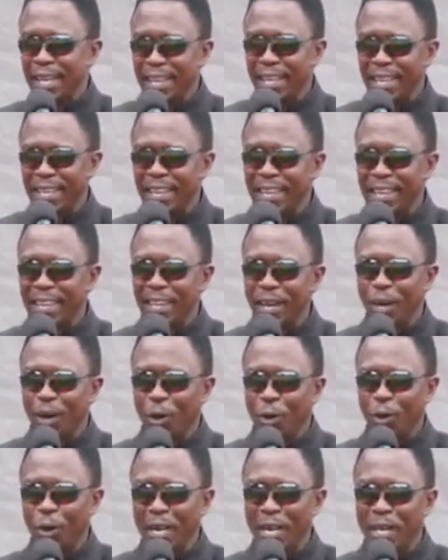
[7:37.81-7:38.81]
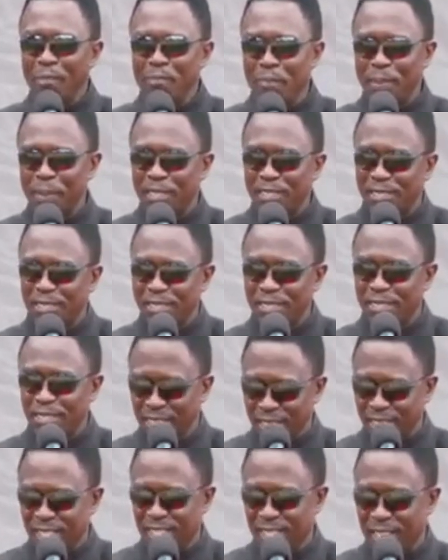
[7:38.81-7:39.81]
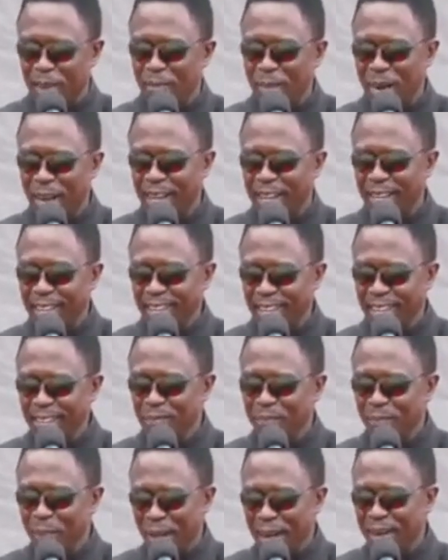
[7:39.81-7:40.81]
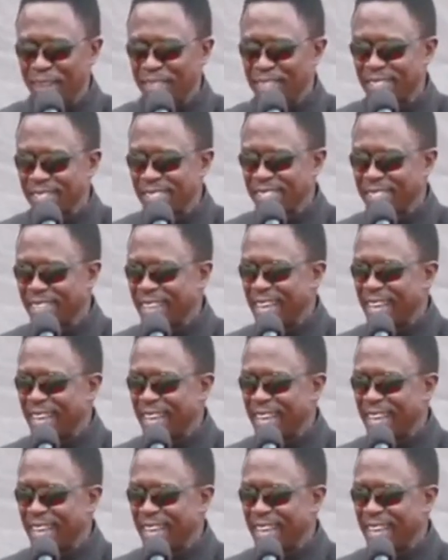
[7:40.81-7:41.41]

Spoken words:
in the Olympics this summer in Paris.